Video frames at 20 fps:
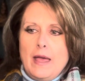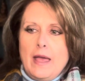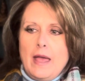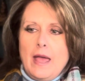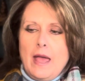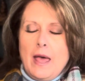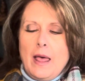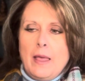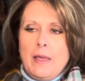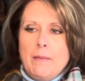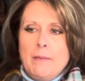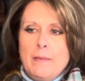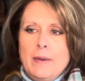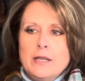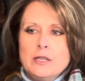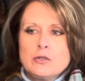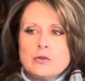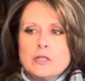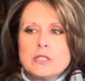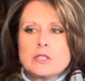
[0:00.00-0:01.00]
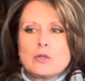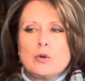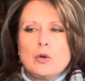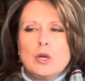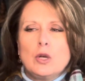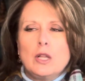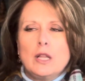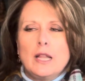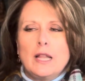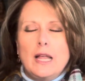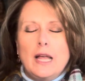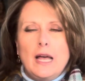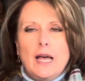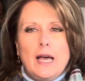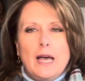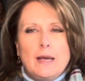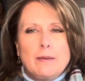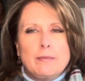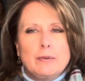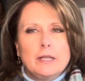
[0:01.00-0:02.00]
elementary school,
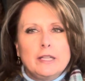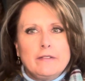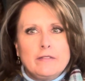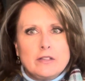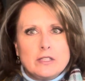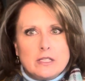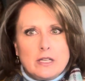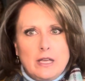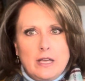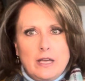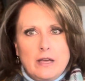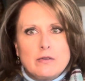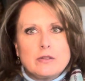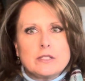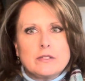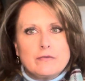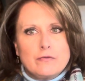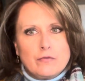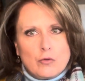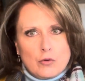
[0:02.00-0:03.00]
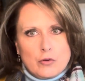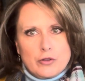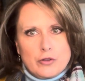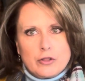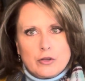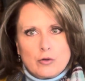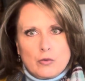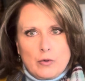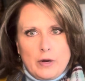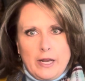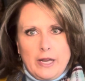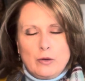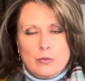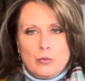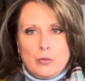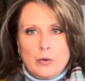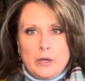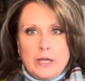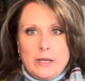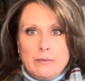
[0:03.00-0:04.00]
I believe I was in fourth grade,
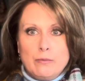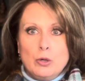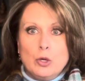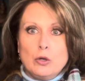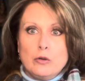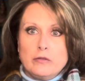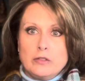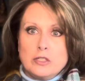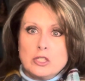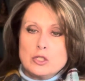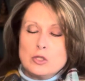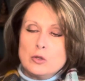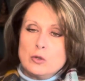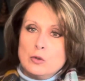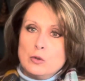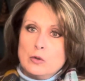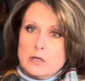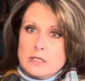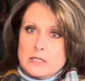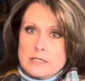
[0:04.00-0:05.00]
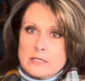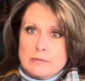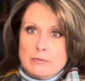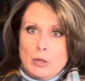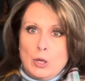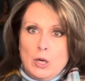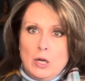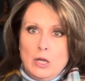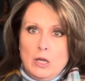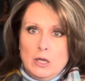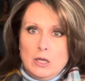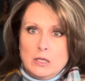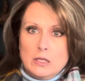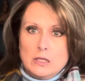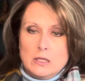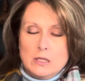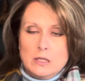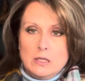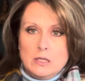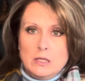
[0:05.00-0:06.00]
we moved to a
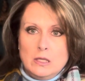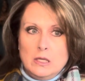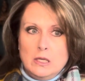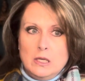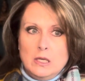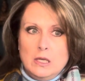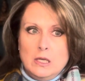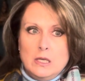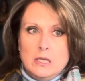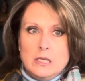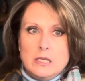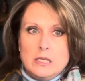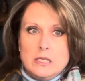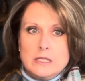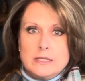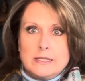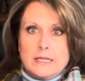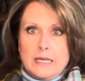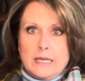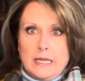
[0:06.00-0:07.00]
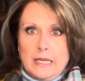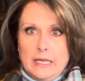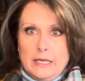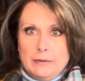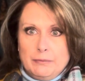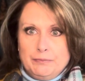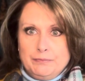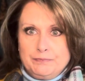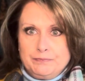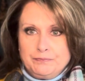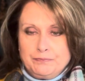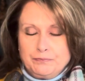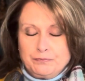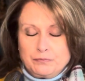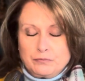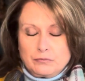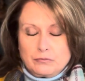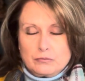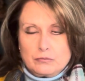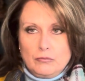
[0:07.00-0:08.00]
small city
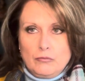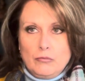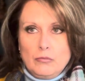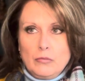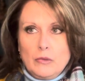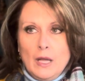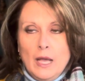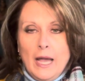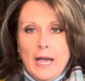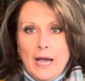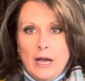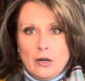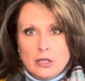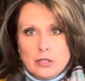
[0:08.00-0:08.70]
out